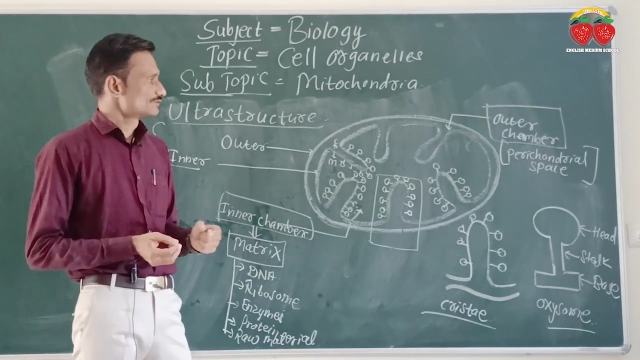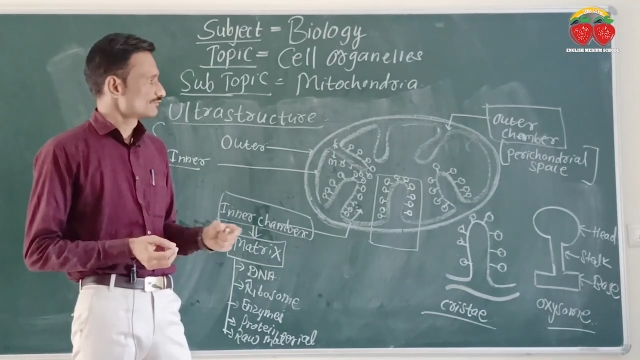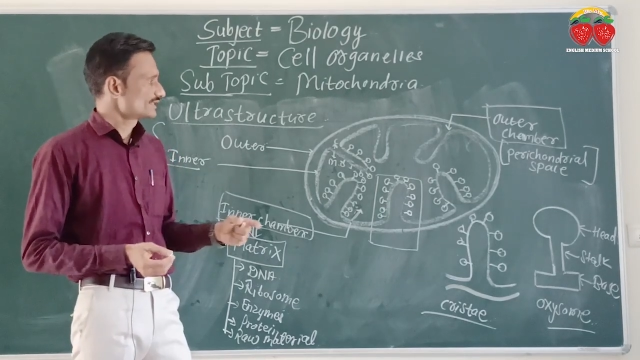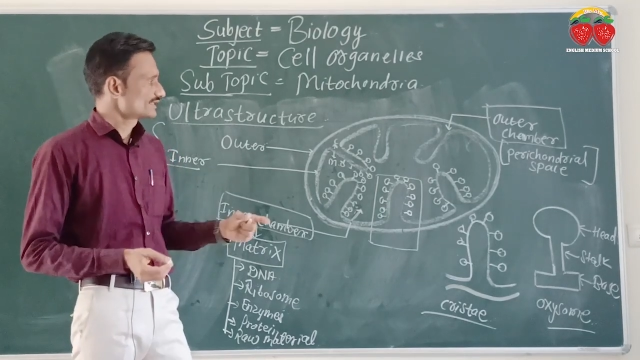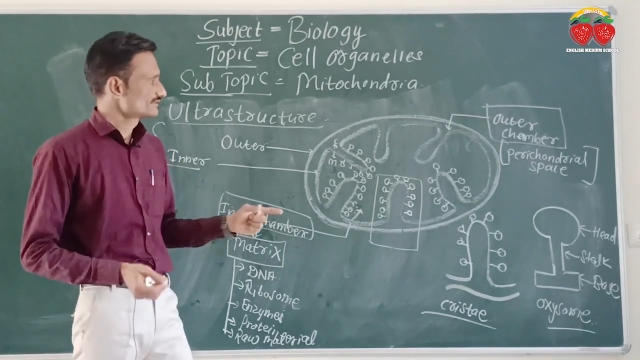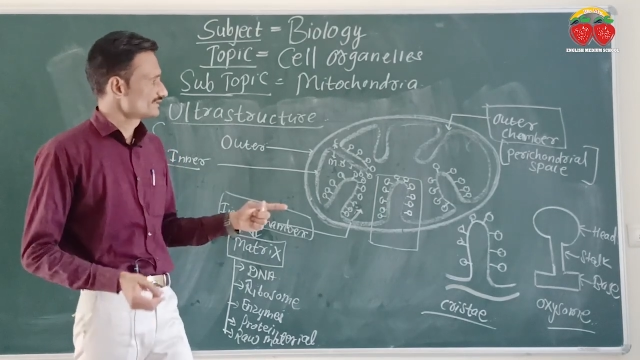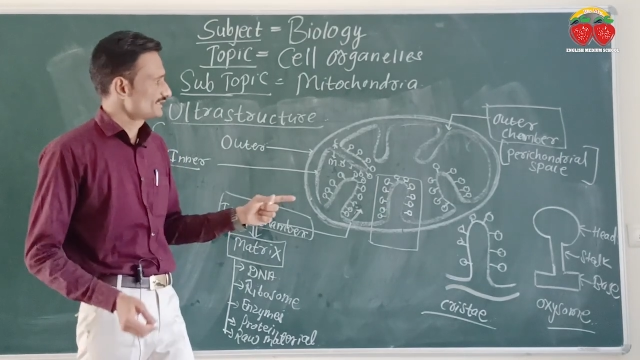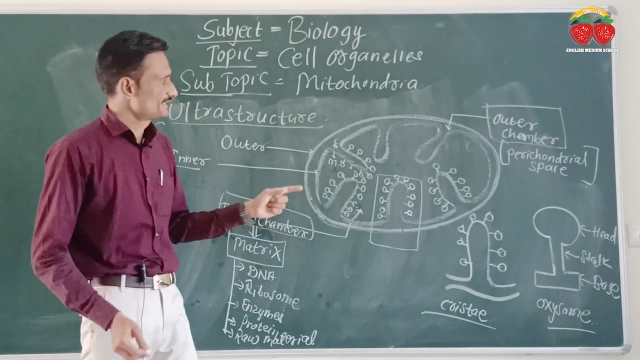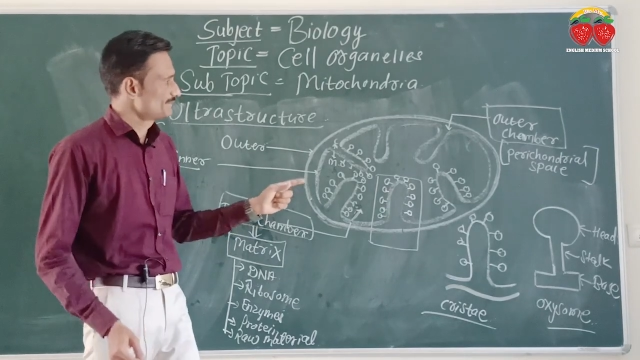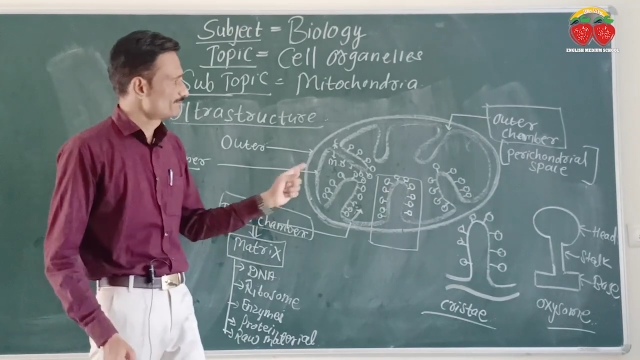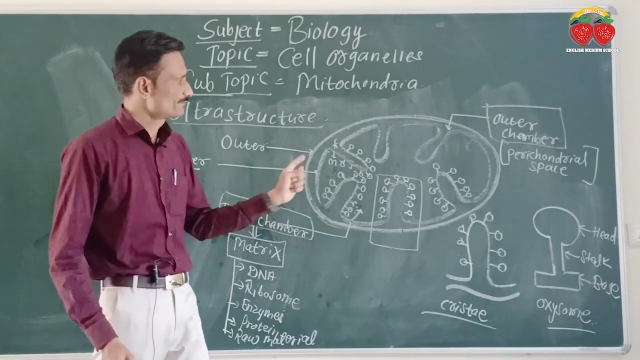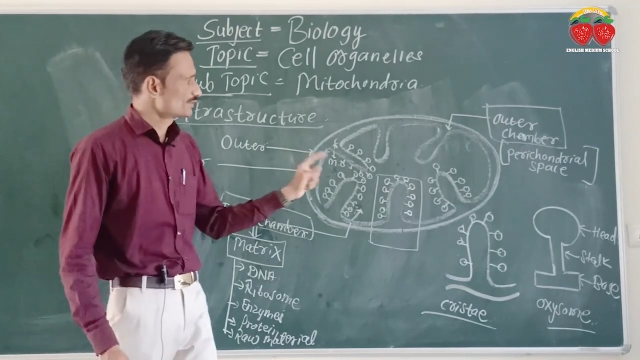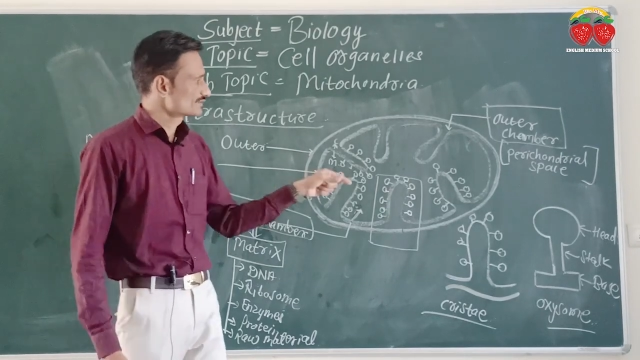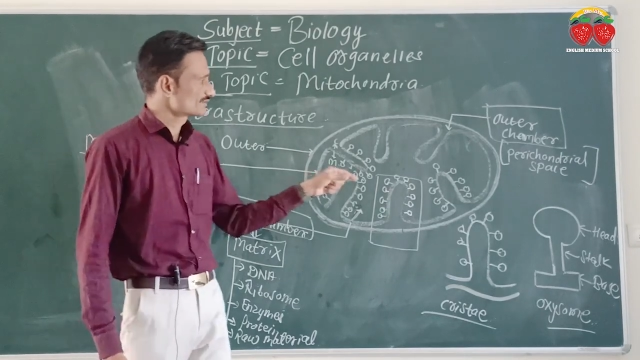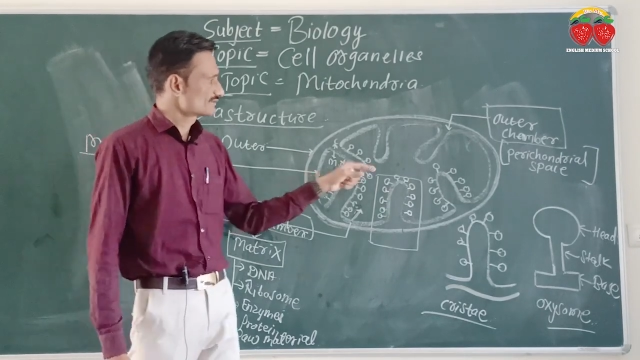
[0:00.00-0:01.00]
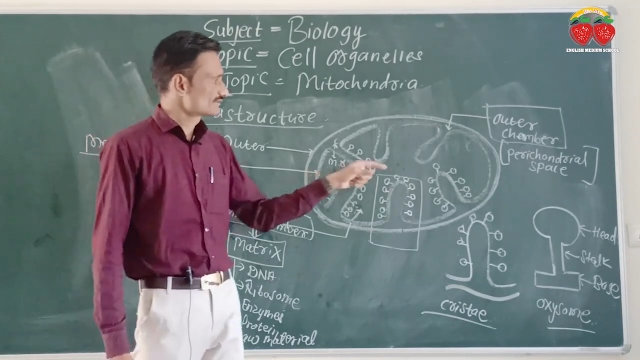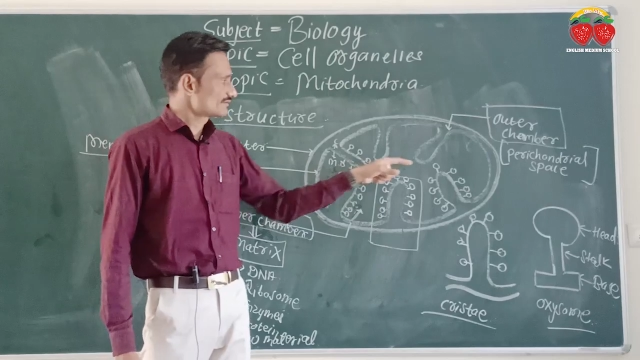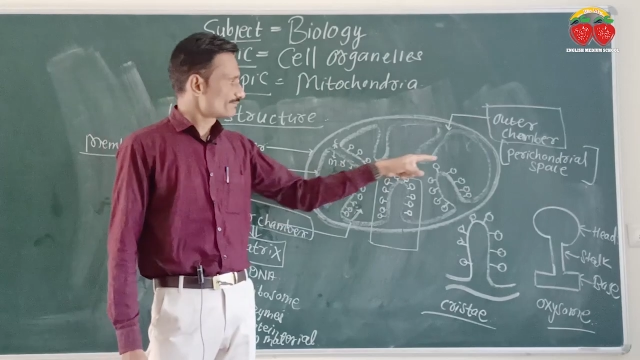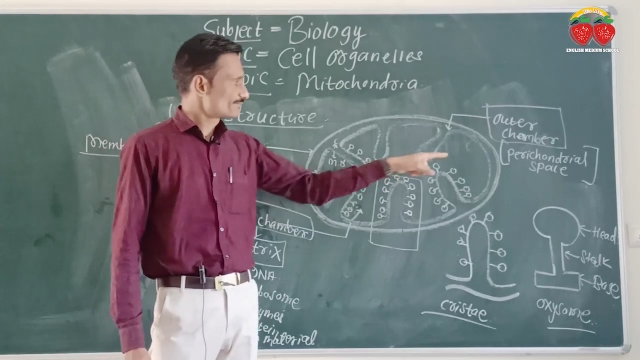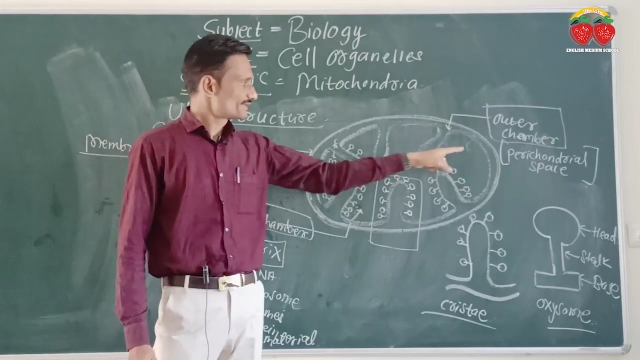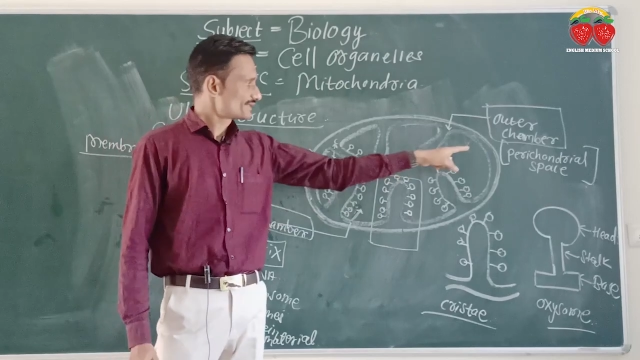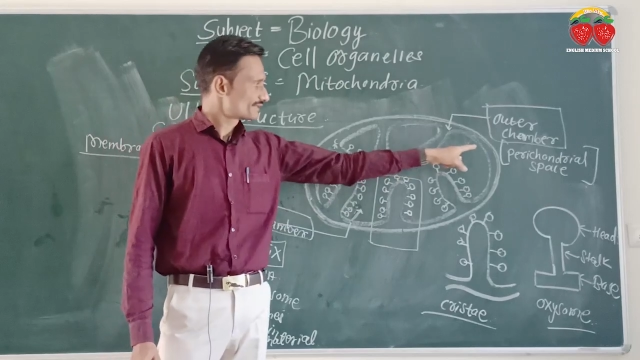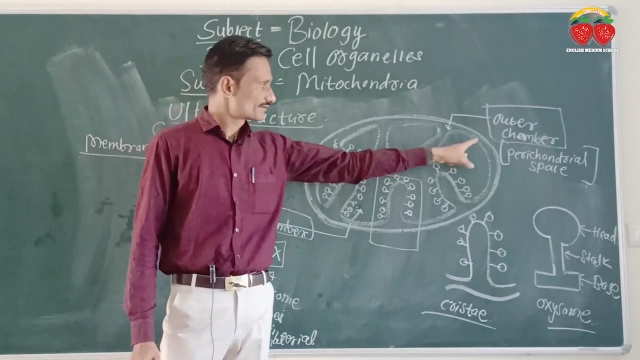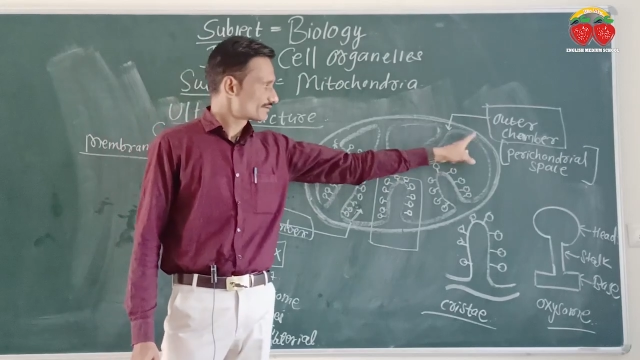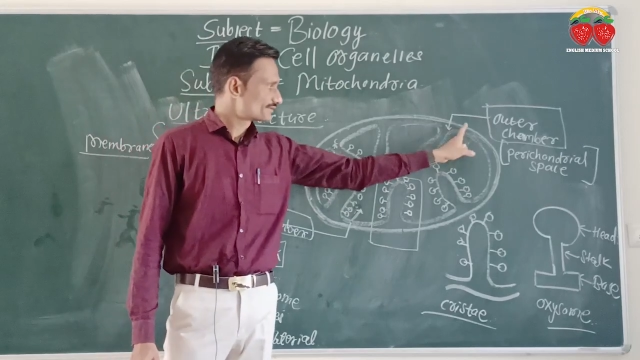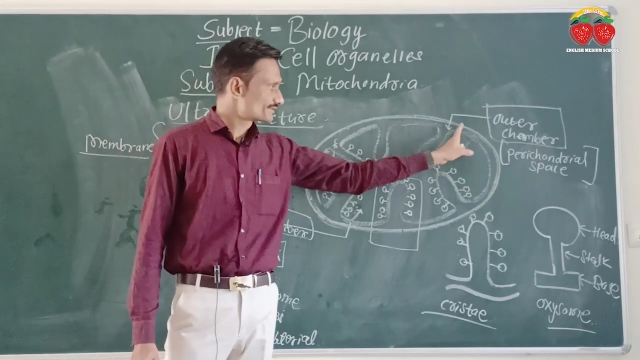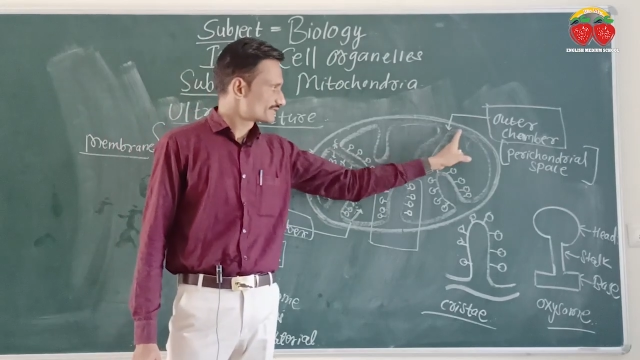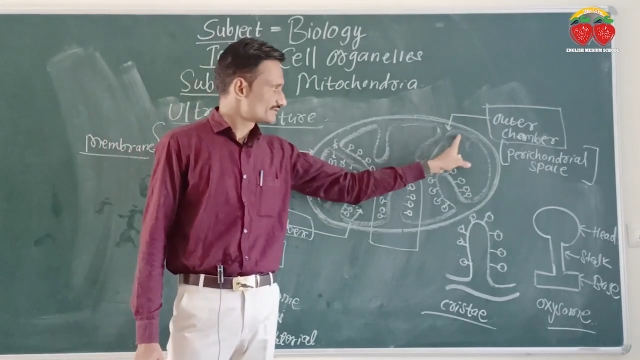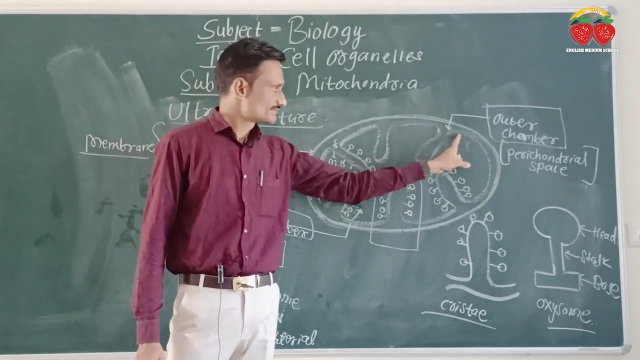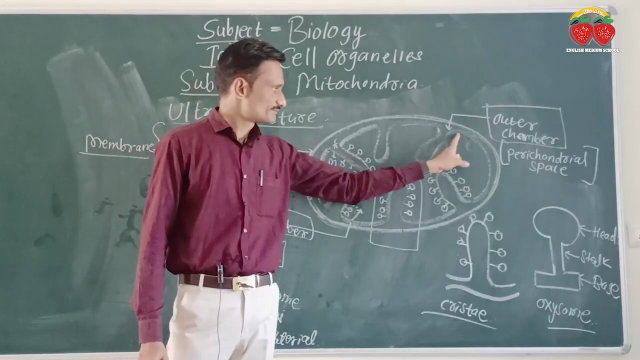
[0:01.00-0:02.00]
what is the importance of
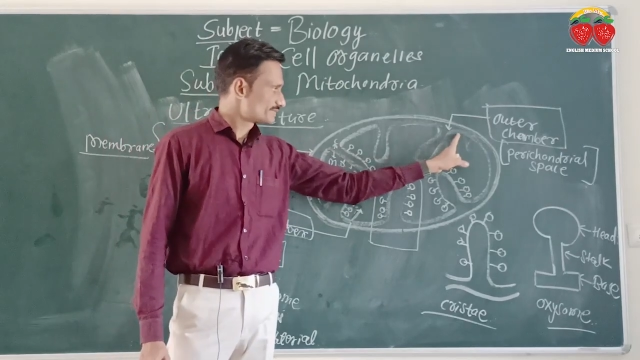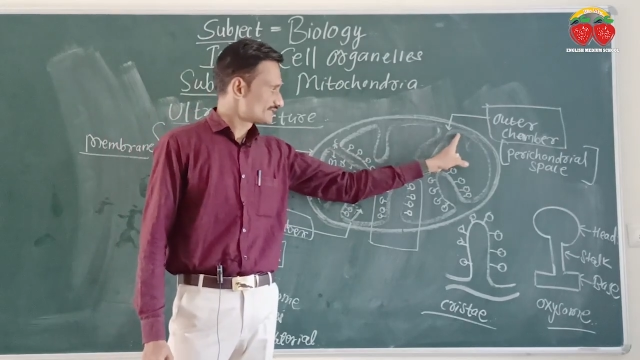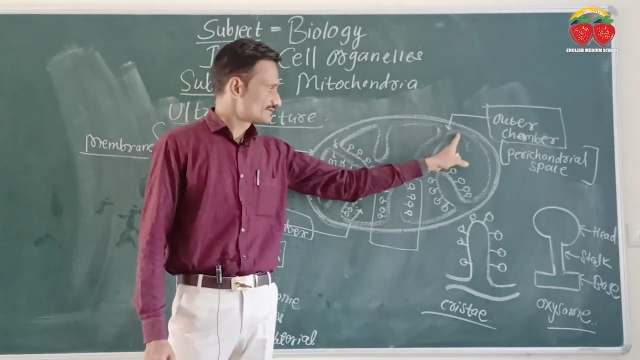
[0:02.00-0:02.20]
pericordial